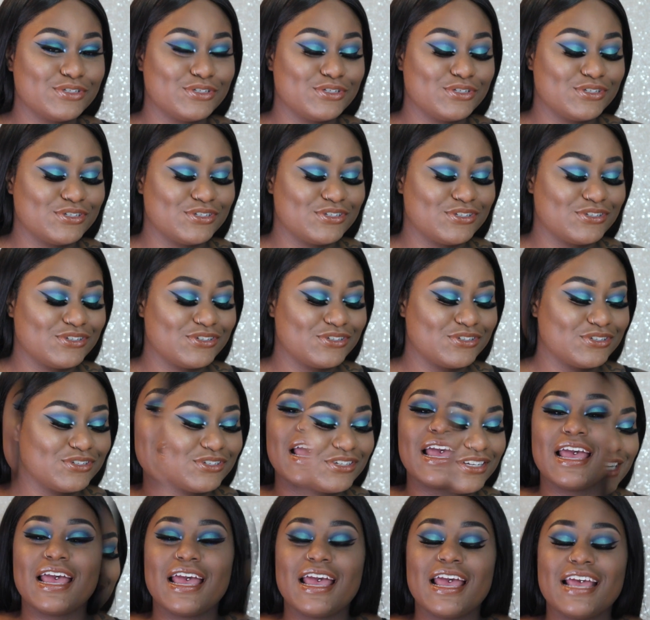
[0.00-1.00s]

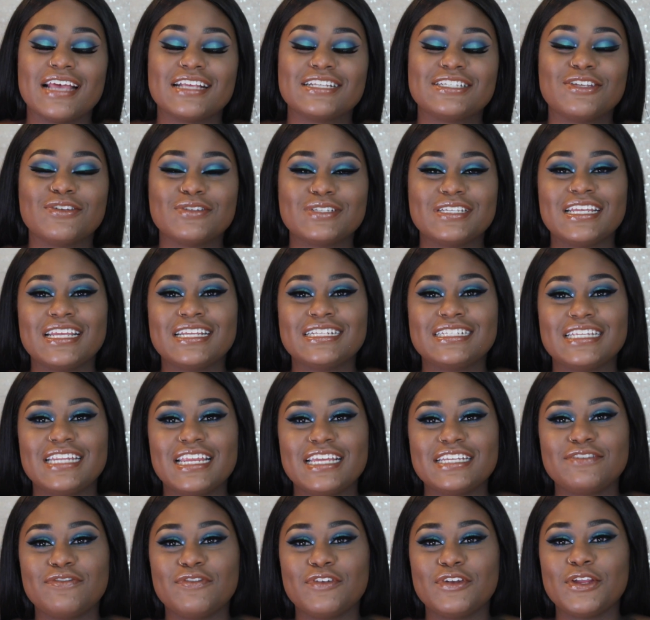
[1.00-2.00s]
So in
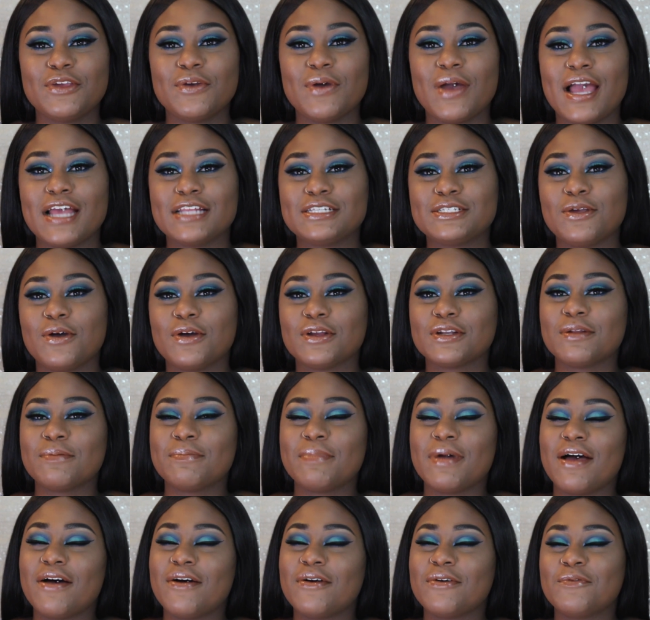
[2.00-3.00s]
today's video, I talked
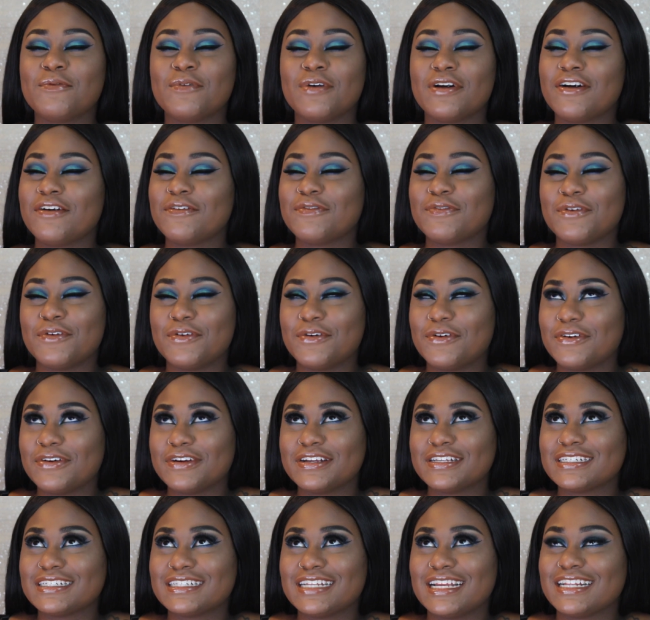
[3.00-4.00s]
about, of
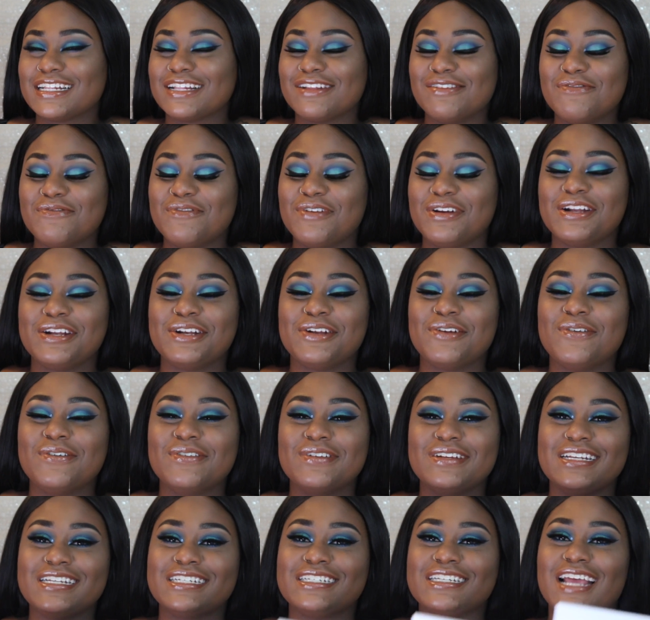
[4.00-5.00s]
course, like the one and
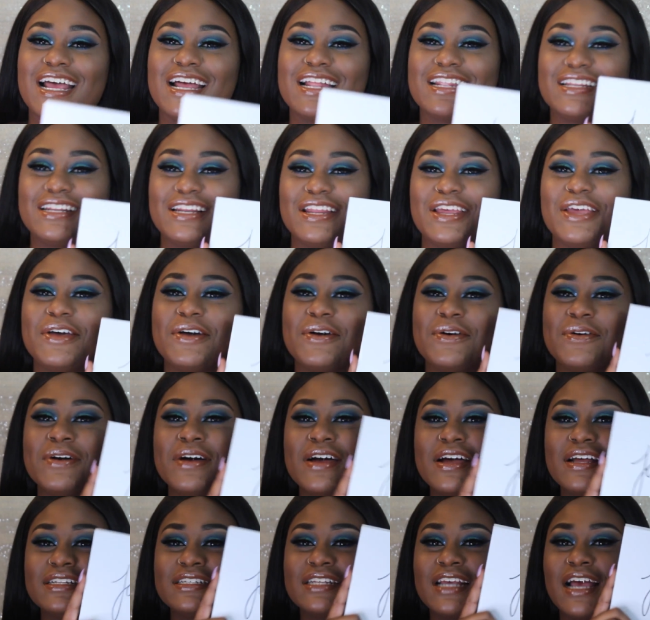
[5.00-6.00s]
only Jaclyn Hill
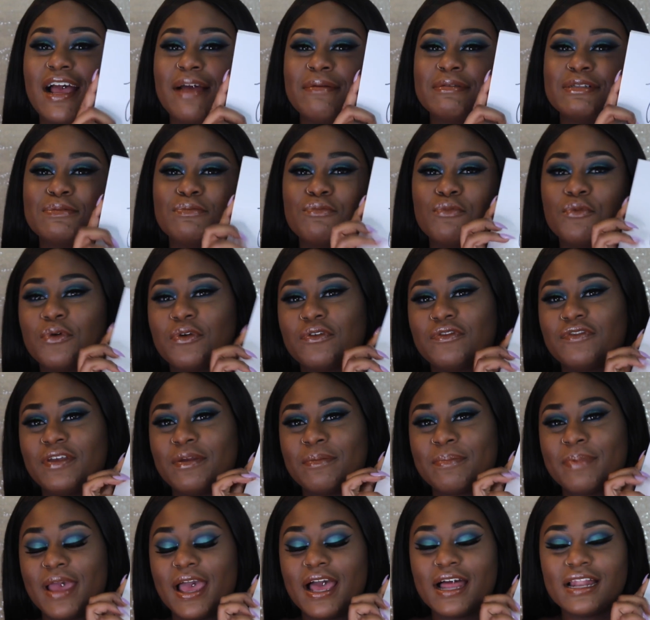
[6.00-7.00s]
times
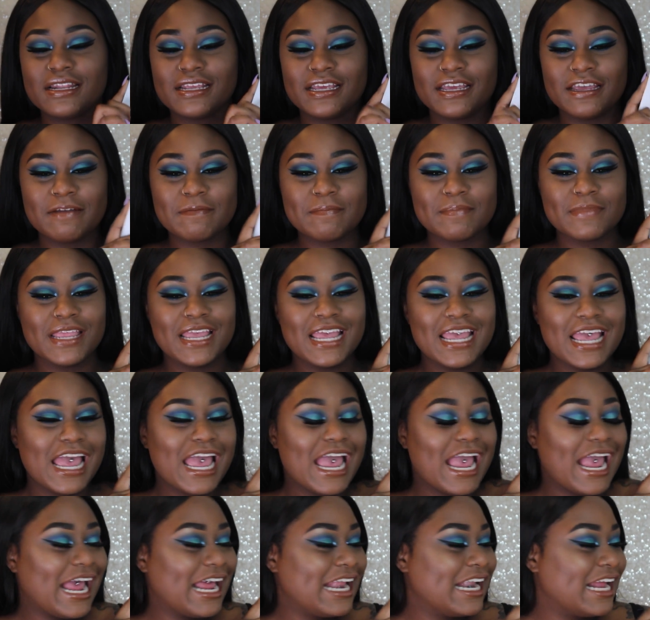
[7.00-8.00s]
Morphe palette.
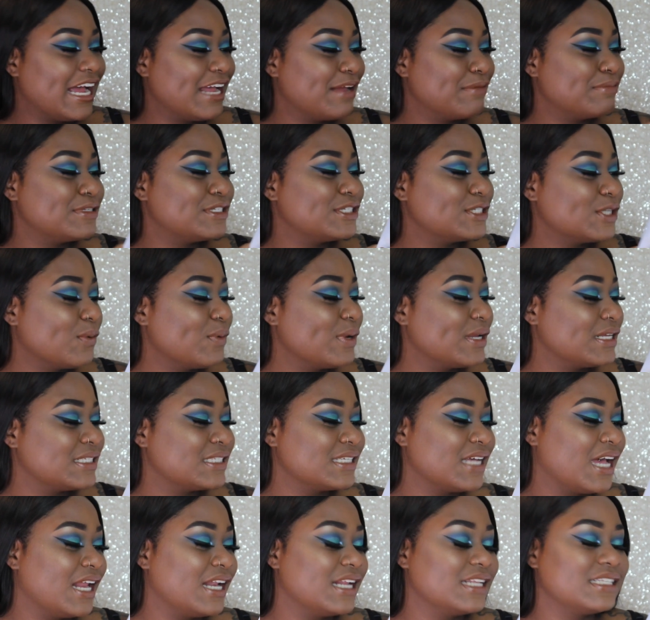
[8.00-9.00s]
And I am so
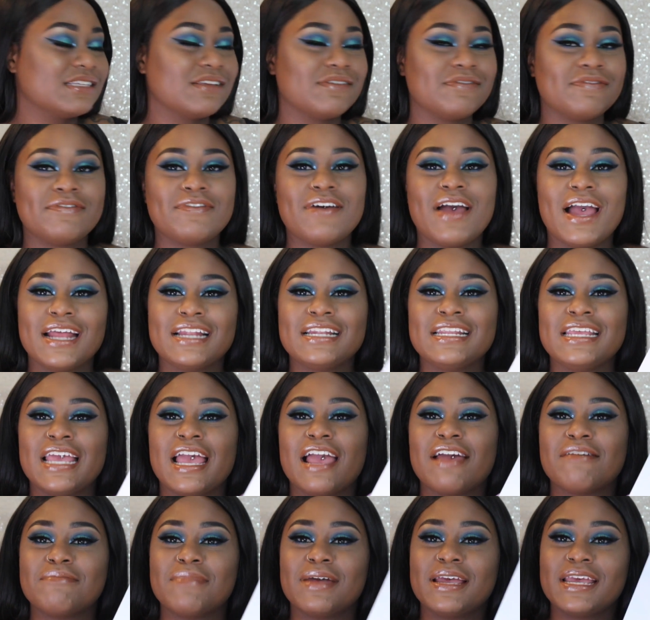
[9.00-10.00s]
excited to finally
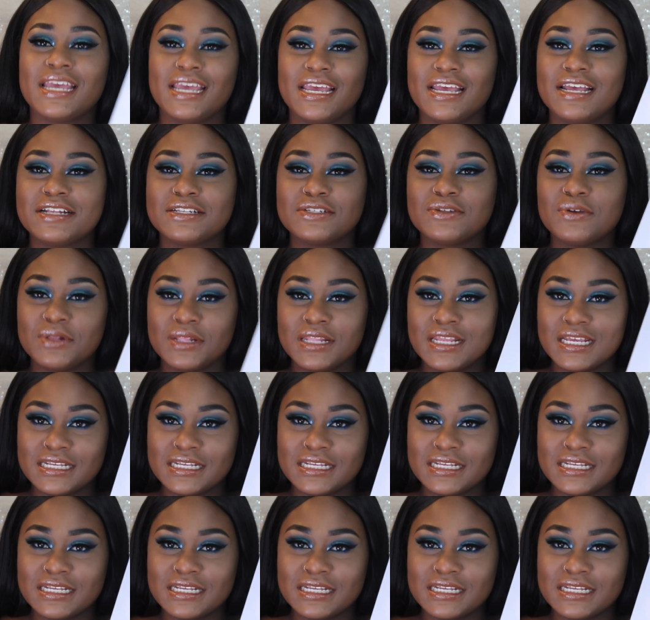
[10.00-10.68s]
have my hands on